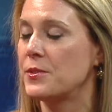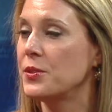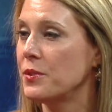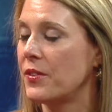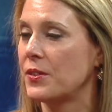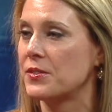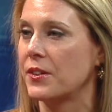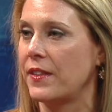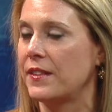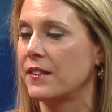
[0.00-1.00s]
Two of those
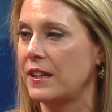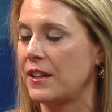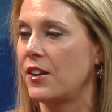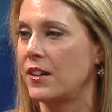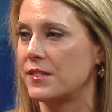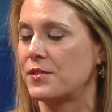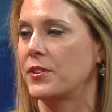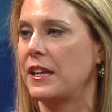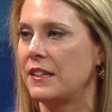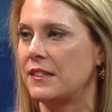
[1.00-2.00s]
are that the leading causes
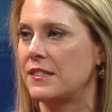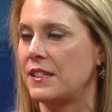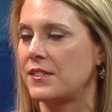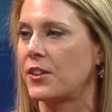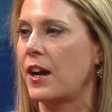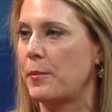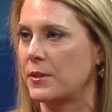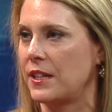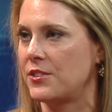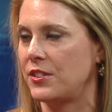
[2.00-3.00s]
for kidney disease are
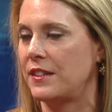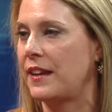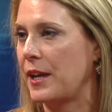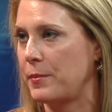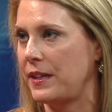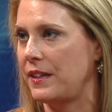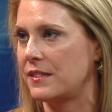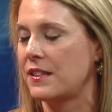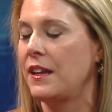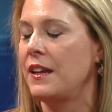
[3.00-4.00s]
hypertension and
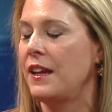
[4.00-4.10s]
diabetes,